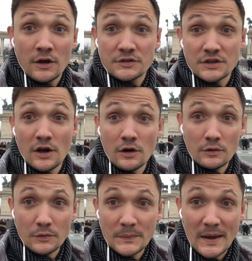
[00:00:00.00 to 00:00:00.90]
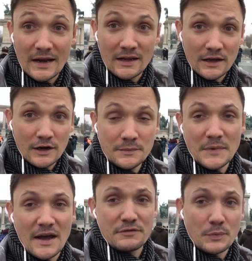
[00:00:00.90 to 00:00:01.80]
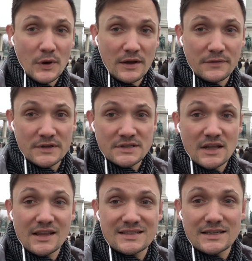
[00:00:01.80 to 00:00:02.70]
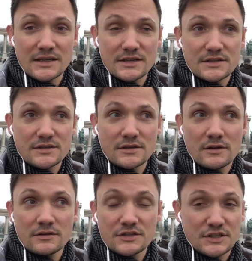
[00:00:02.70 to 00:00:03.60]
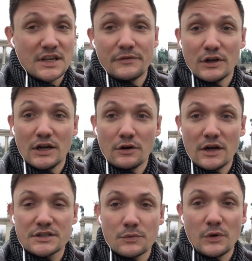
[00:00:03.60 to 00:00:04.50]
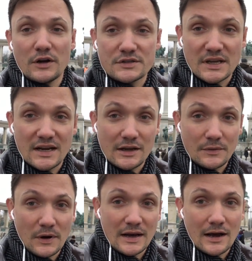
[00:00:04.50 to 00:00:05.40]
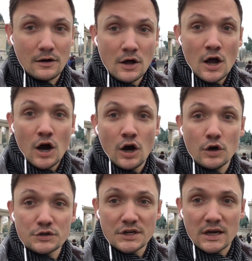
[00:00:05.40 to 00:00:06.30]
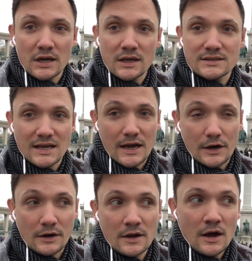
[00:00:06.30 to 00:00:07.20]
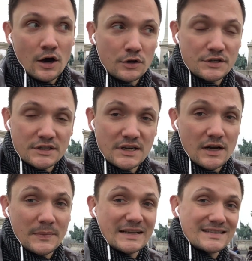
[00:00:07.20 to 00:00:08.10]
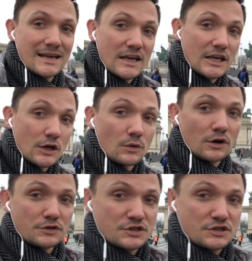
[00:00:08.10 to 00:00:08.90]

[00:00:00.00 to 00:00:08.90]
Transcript: So we made it here after breakfast. This is, just to give you an introduction, we are standing in right now Hozsák tér. Hozsák tér means Heroes